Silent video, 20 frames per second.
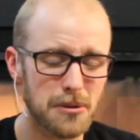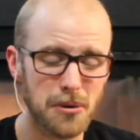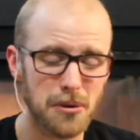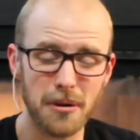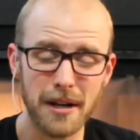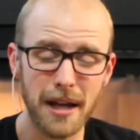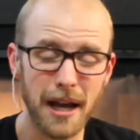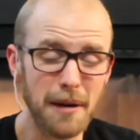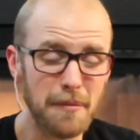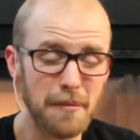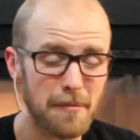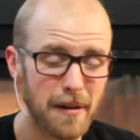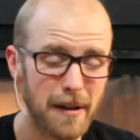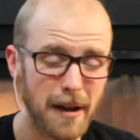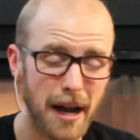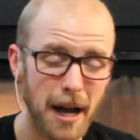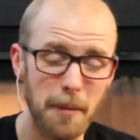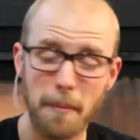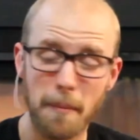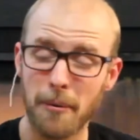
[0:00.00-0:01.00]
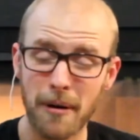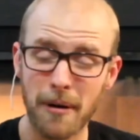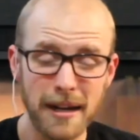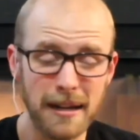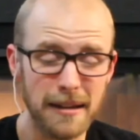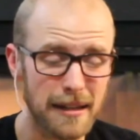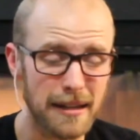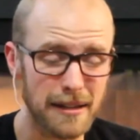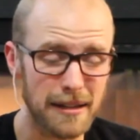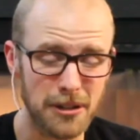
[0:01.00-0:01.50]
So, Lord, I, I
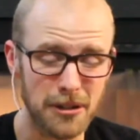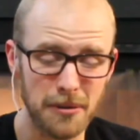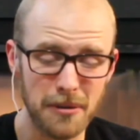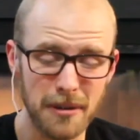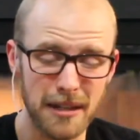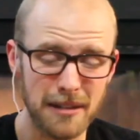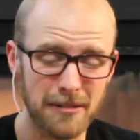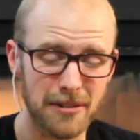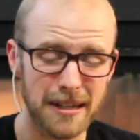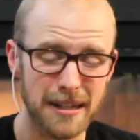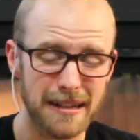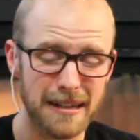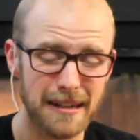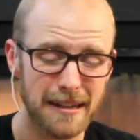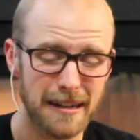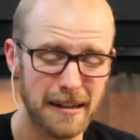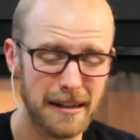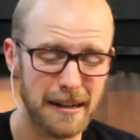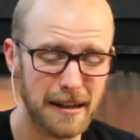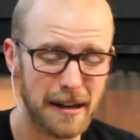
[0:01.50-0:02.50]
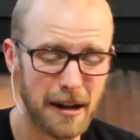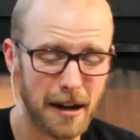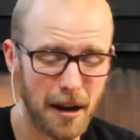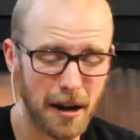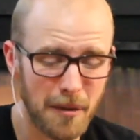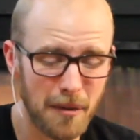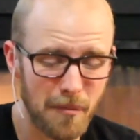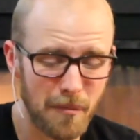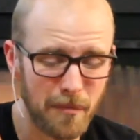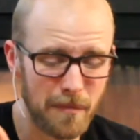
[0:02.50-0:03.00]
pray that you even
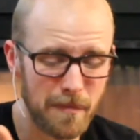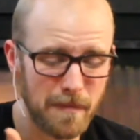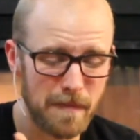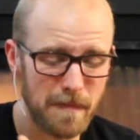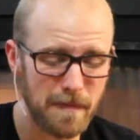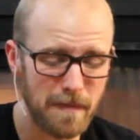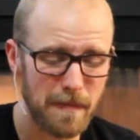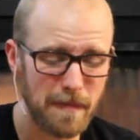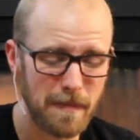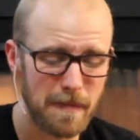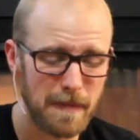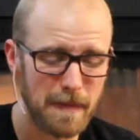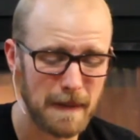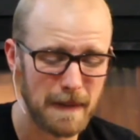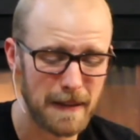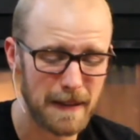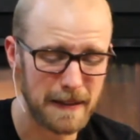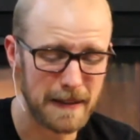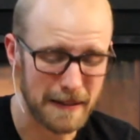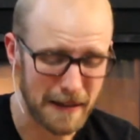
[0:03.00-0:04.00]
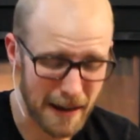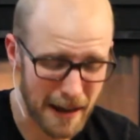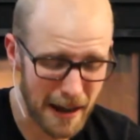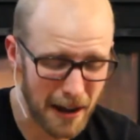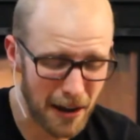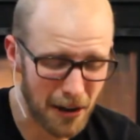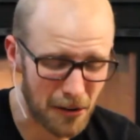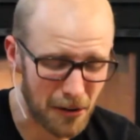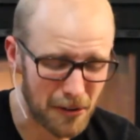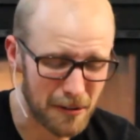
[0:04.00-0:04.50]
come
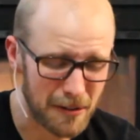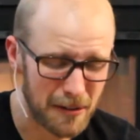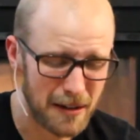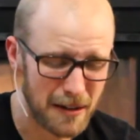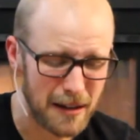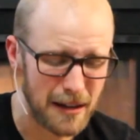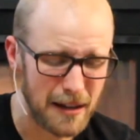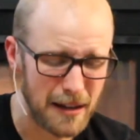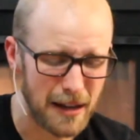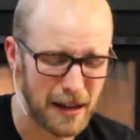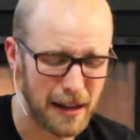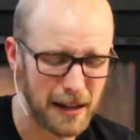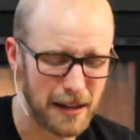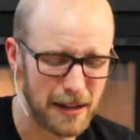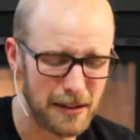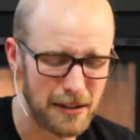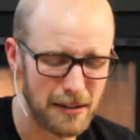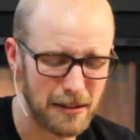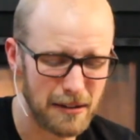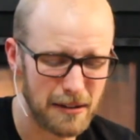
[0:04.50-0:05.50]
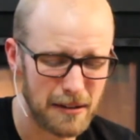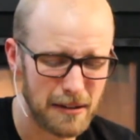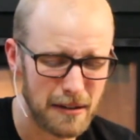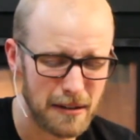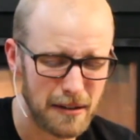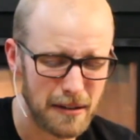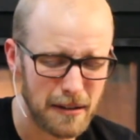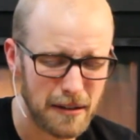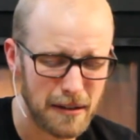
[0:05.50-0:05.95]
now and